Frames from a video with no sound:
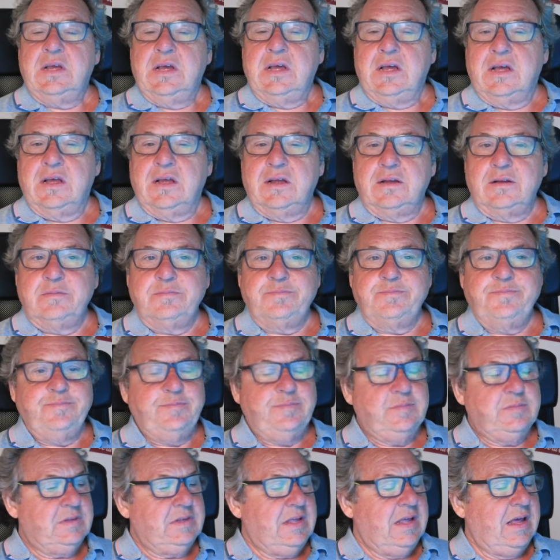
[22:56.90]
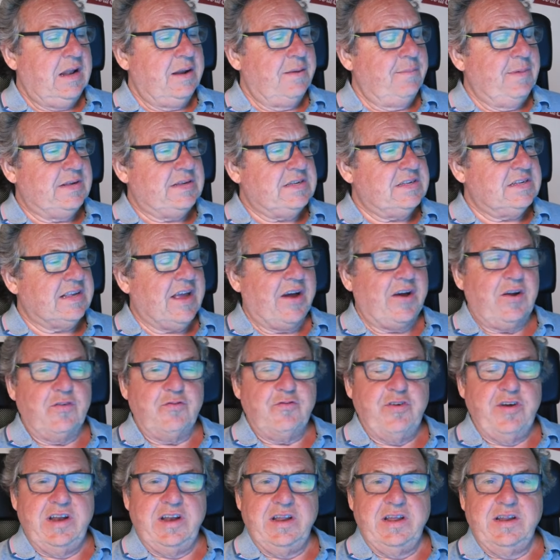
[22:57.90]
The missus
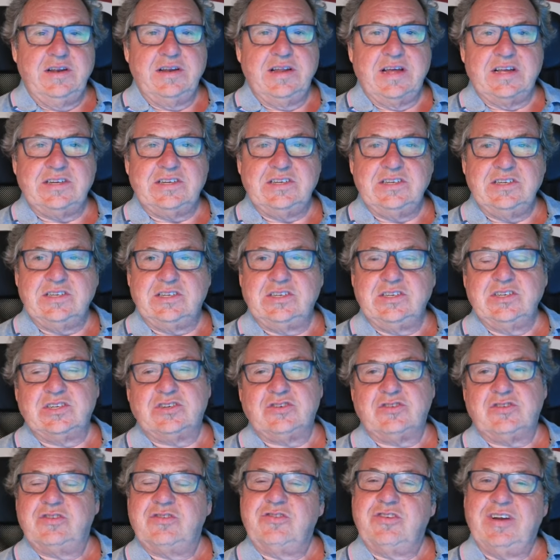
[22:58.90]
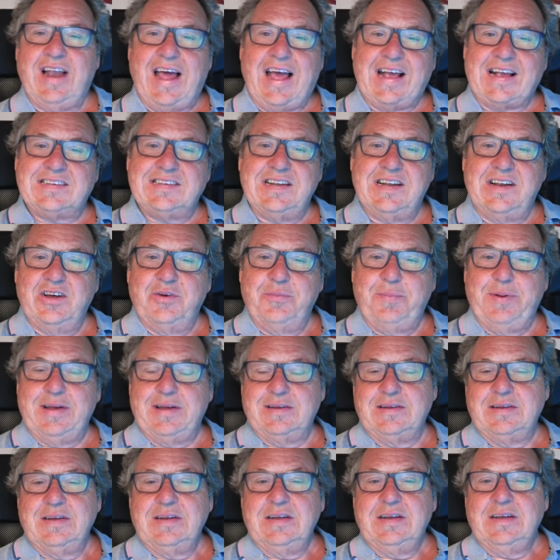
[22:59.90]
Karen reading there. She's just relaxed a little
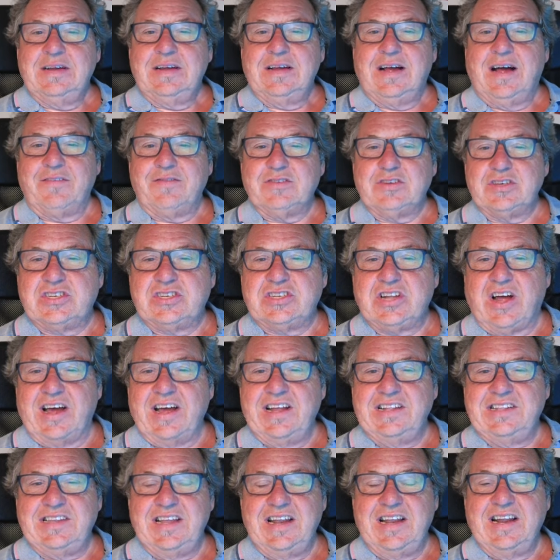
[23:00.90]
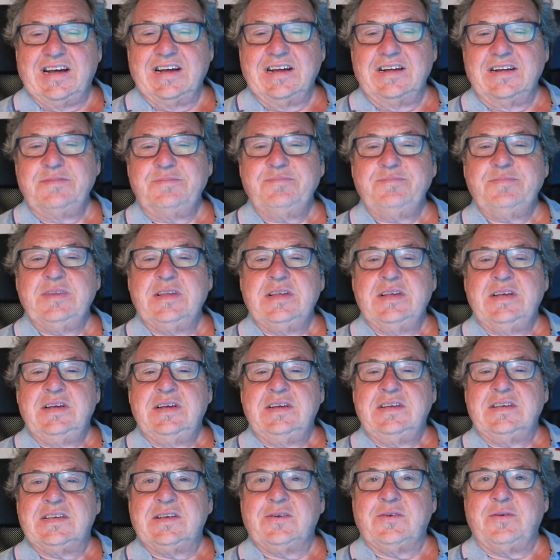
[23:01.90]
bit. I've started dinner.
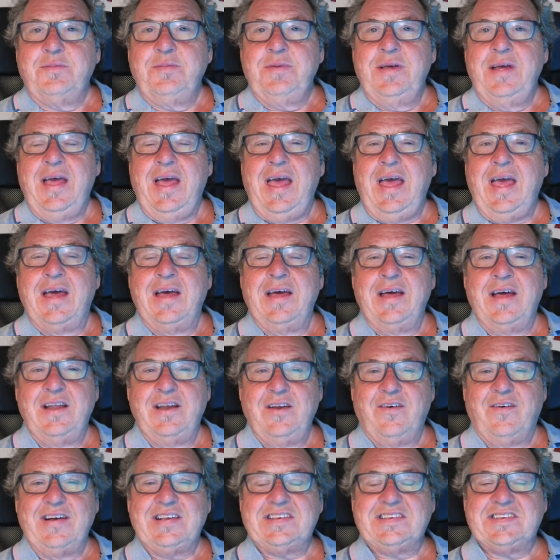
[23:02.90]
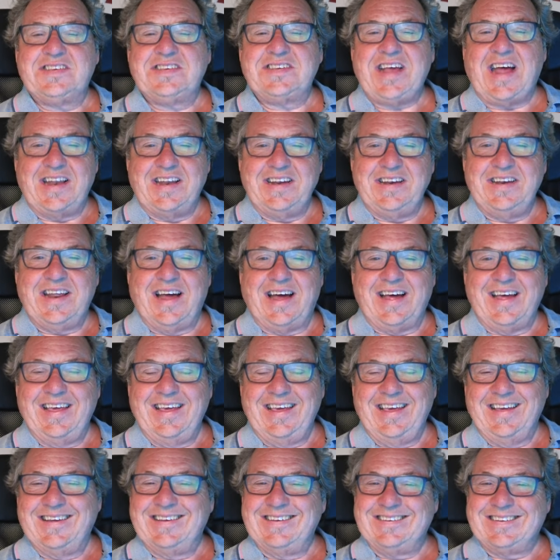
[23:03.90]
So, yeah, a nice Sunday,
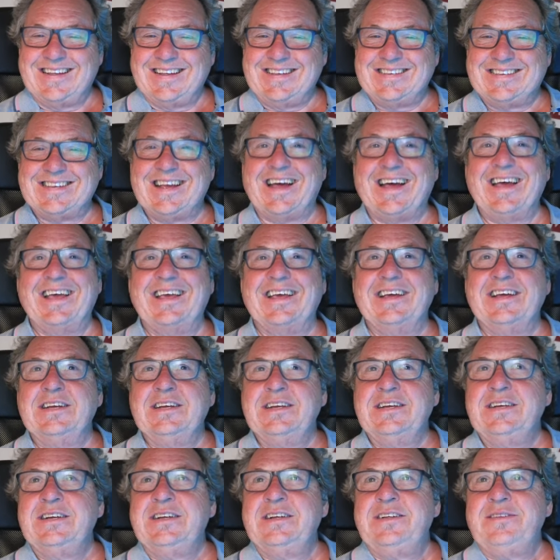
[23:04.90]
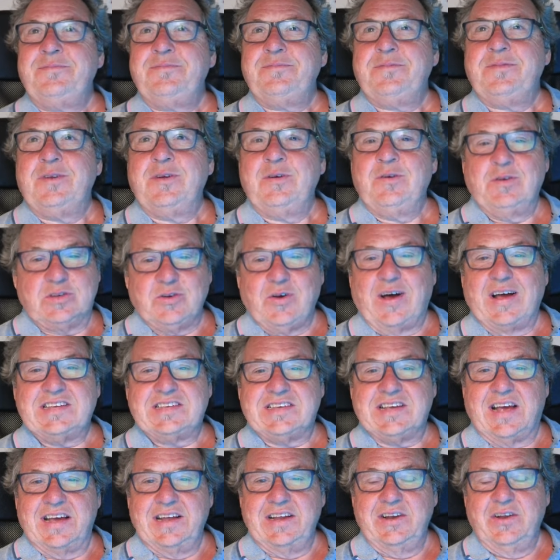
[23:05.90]
as they say. Well, as I
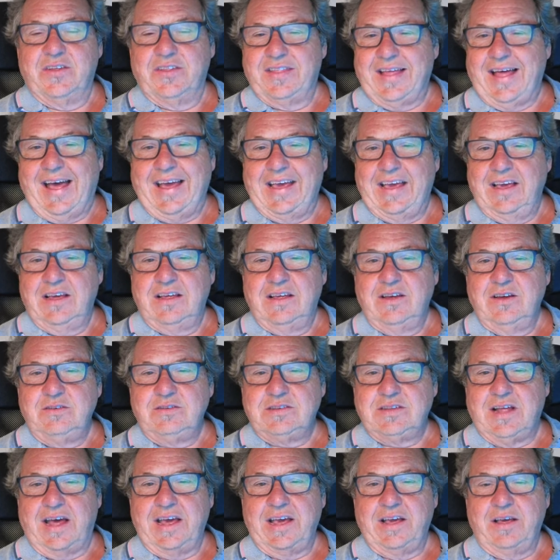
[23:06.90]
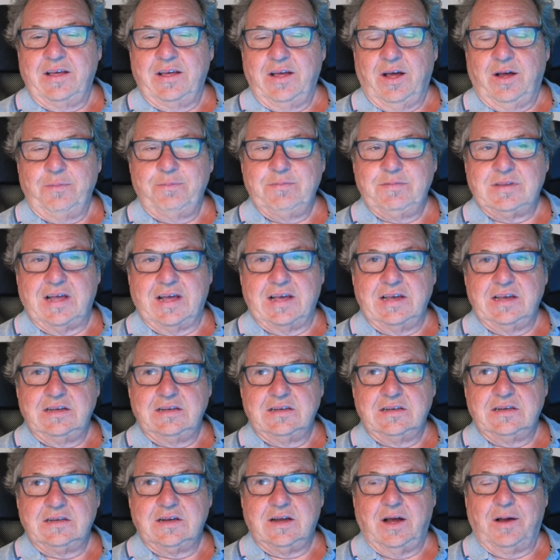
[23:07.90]
say, not they. Who's they? I'm they.
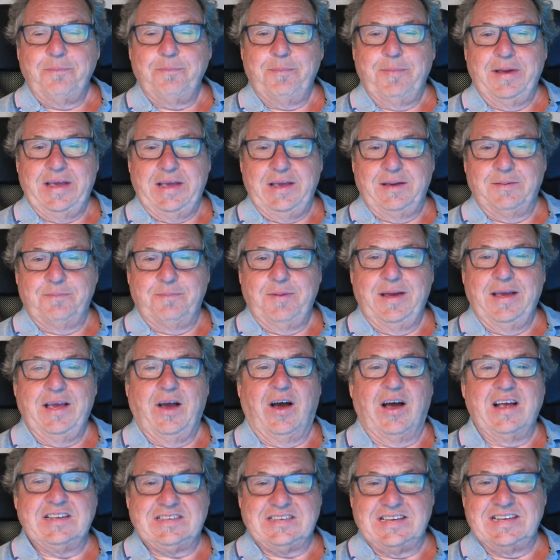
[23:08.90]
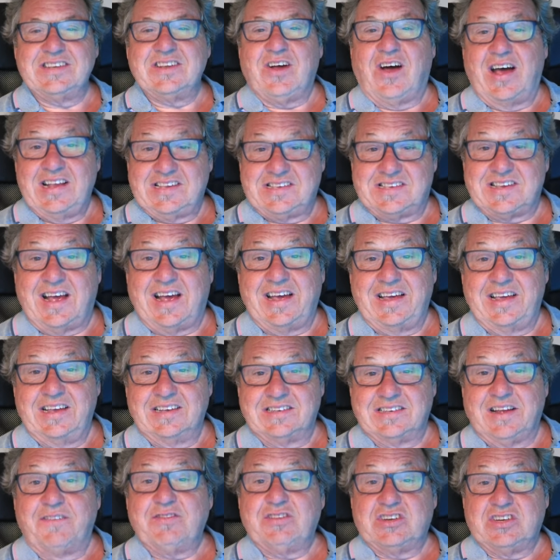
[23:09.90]
I'm me. Me. As
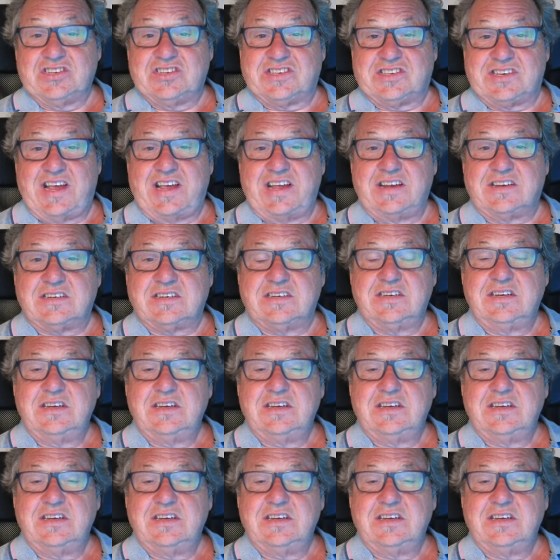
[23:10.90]
I've just said.